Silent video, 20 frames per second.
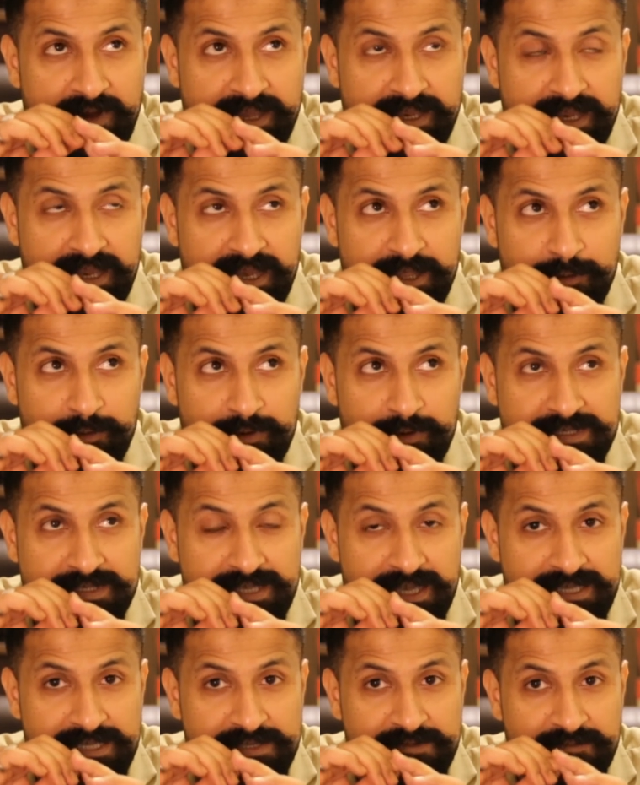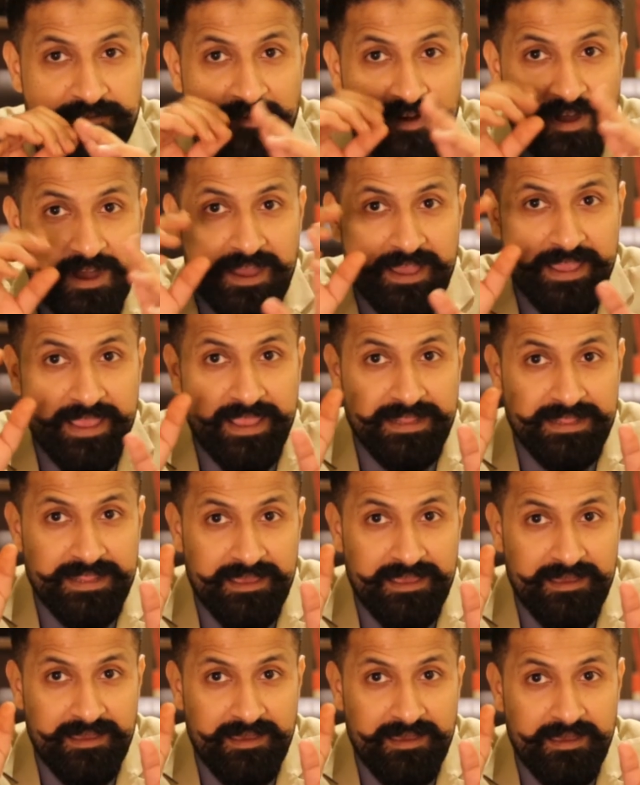you are satisfying
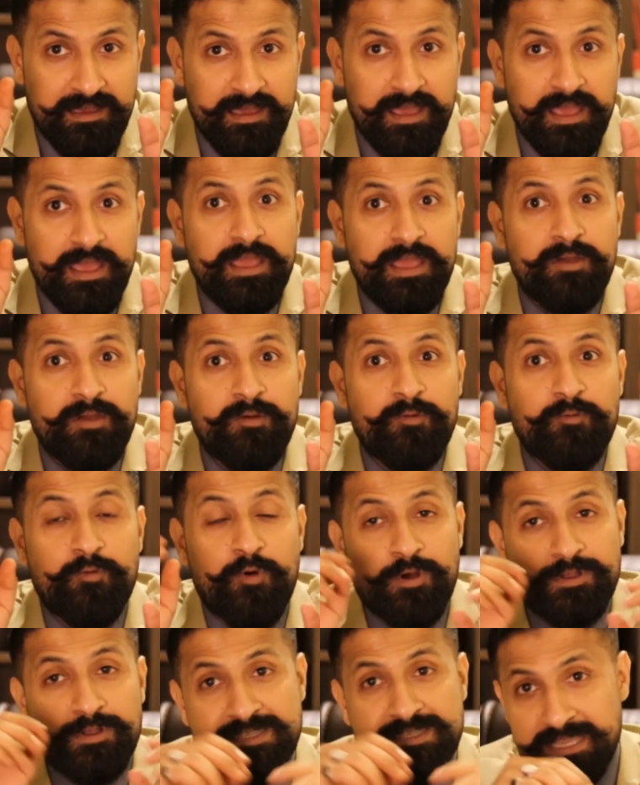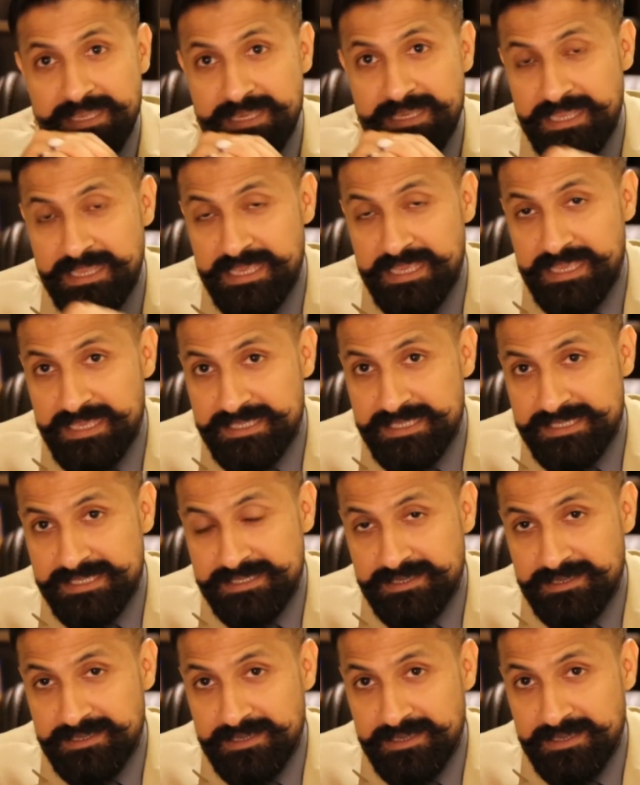their wants and needs
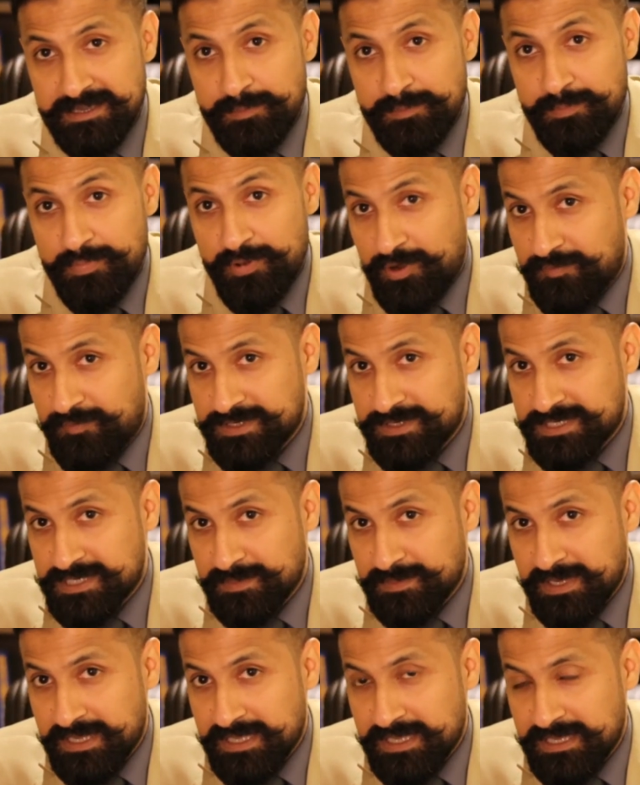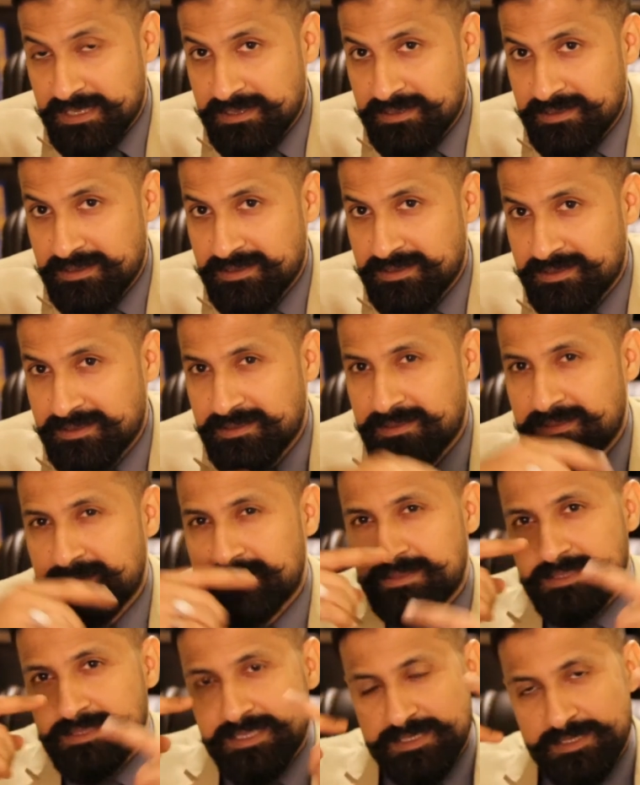profitably.
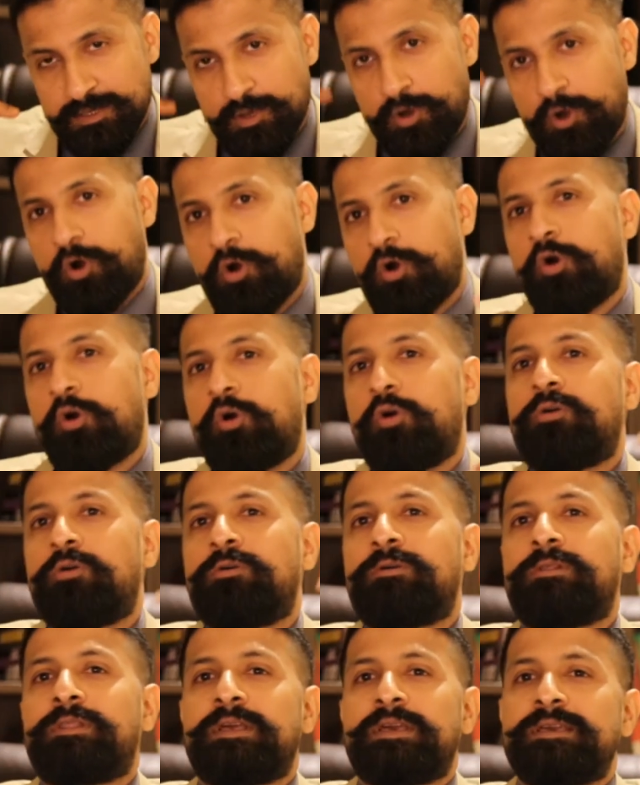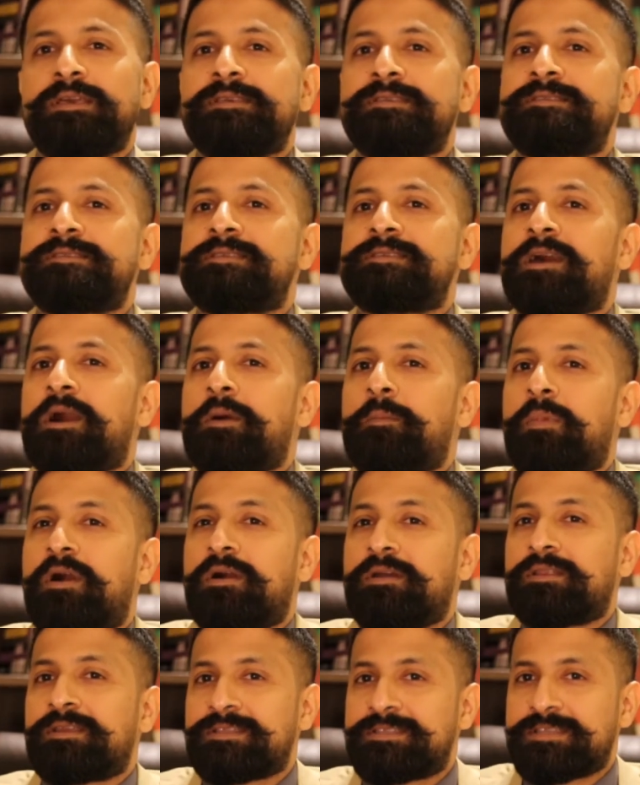This all is a
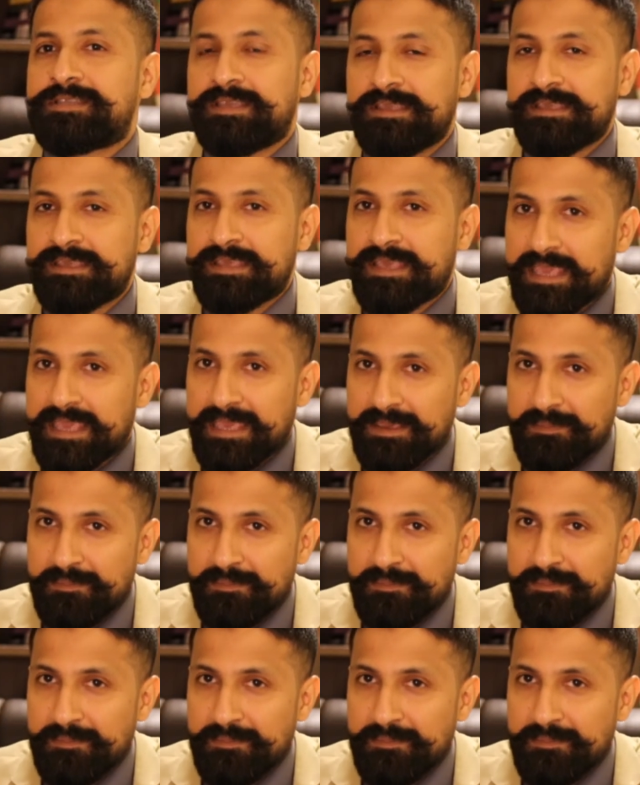marketing game.